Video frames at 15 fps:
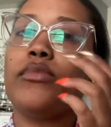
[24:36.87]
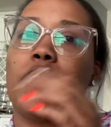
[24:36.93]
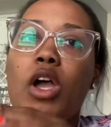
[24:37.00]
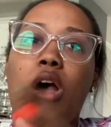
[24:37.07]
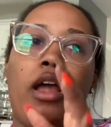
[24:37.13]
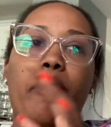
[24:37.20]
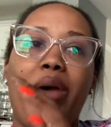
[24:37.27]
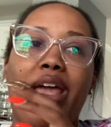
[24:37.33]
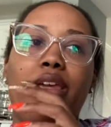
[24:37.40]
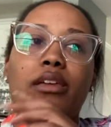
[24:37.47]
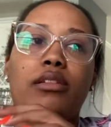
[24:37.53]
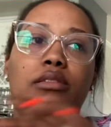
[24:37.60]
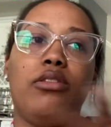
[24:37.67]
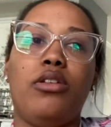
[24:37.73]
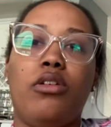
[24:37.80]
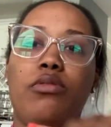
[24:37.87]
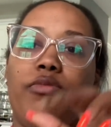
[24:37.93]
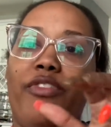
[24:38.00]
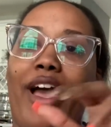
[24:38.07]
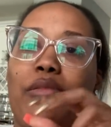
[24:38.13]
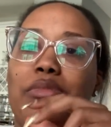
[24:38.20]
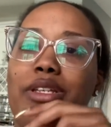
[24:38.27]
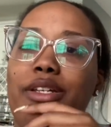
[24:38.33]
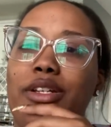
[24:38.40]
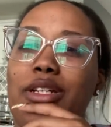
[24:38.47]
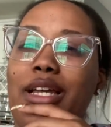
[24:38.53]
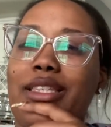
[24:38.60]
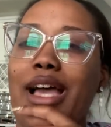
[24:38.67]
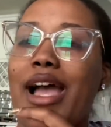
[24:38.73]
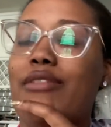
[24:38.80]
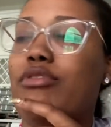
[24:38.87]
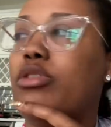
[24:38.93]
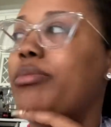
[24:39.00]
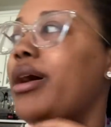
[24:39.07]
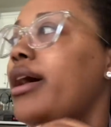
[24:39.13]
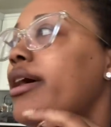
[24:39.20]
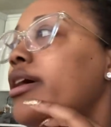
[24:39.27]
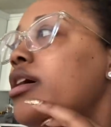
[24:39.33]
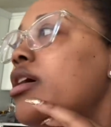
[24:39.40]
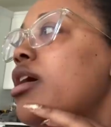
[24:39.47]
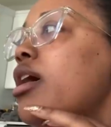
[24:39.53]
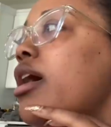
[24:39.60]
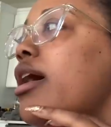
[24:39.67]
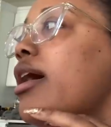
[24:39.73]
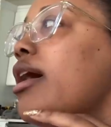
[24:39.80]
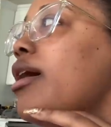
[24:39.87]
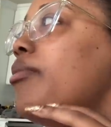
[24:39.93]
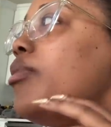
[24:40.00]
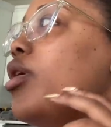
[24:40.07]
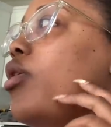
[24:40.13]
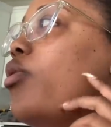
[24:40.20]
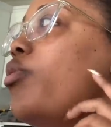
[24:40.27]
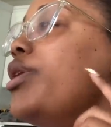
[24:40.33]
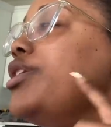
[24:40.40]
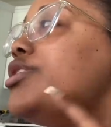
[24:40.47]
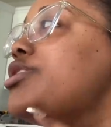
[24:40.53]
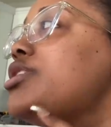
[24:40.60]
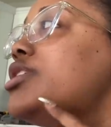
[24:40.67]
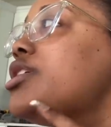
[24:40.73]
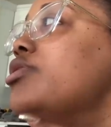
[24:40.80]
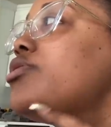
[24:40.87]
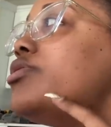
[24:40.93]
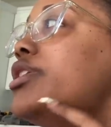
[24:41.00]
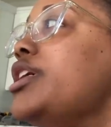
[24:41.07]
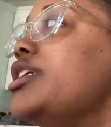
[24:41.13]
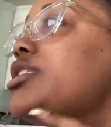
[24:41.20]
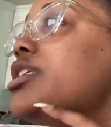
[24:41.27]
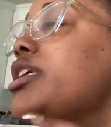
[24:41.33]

automatic, you know, vacuum cleaner, like the iRobot. Um, we still need to